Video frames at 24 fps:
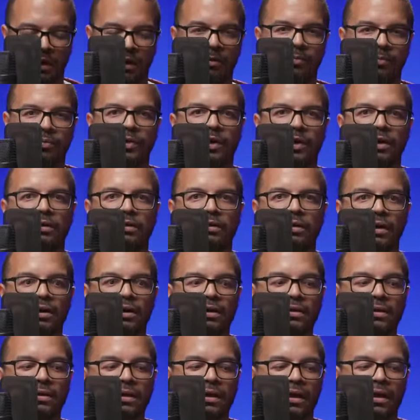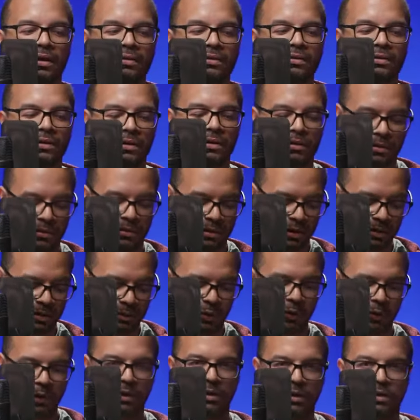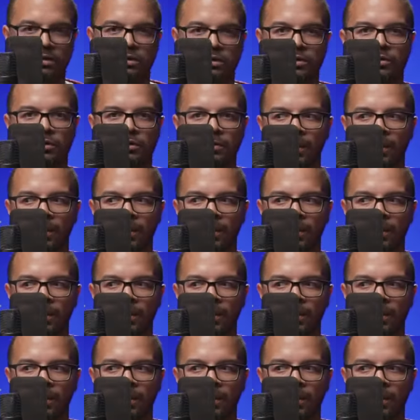It comes with these two